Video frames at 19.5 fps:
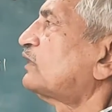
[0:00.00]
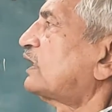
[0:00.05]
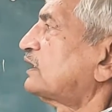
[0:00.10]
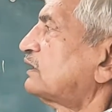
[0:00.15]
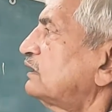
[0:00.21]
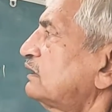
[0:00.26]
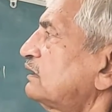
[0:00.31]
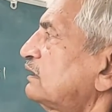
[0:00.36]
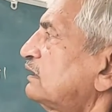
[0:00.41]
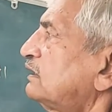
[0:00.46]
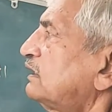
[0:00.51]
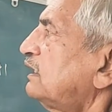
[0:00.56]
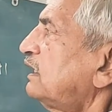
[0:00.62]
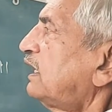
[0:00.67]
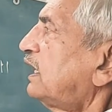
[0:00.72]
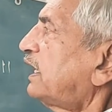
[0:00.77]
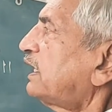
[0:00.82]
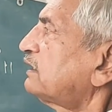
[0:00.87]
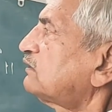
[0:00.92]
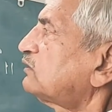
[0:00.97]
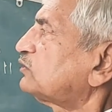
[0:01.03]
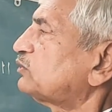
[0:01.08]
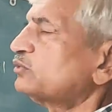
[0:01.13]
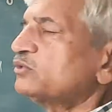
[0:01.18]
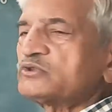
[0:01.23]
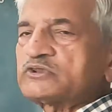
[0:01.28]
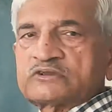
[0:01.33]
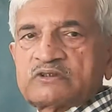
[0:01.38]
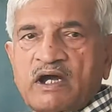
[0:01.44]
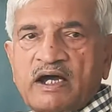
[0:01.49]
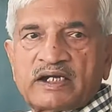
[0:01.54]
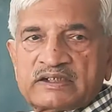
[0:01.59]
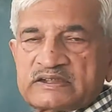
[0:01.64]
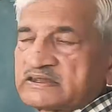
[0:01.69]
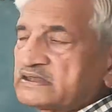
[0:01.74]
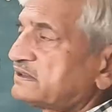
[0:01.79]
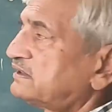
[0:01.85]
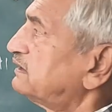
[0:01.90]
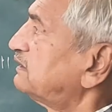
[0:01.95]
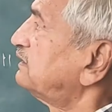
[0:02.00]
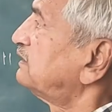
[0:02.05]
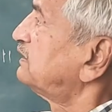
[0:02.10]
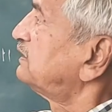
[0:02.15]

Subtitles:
1 and 2 starts.